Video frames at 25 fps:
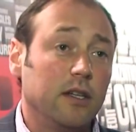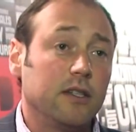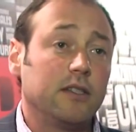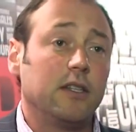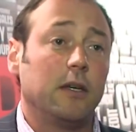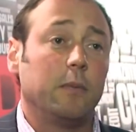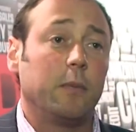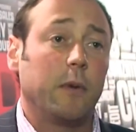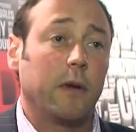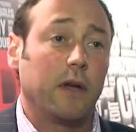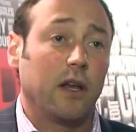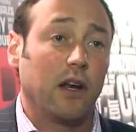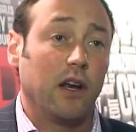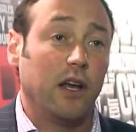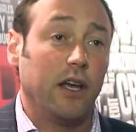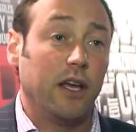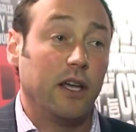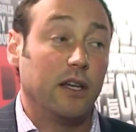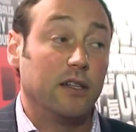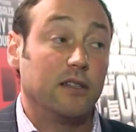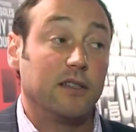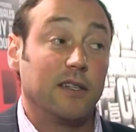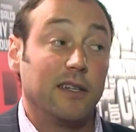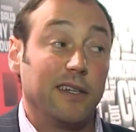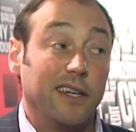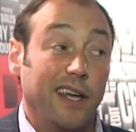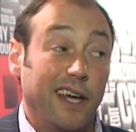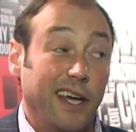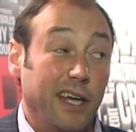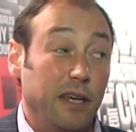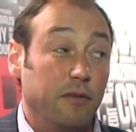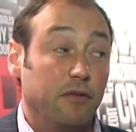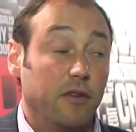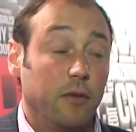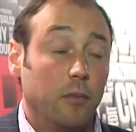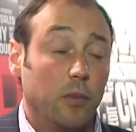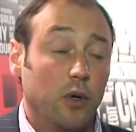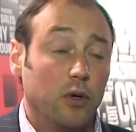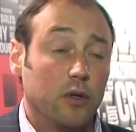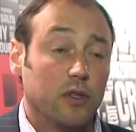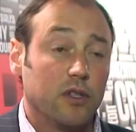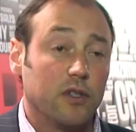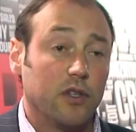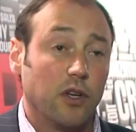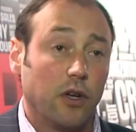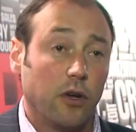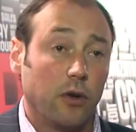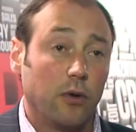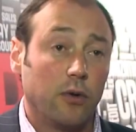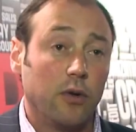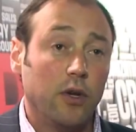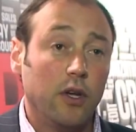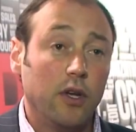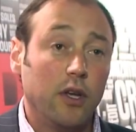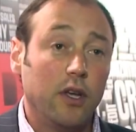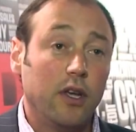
typically, and today even more so,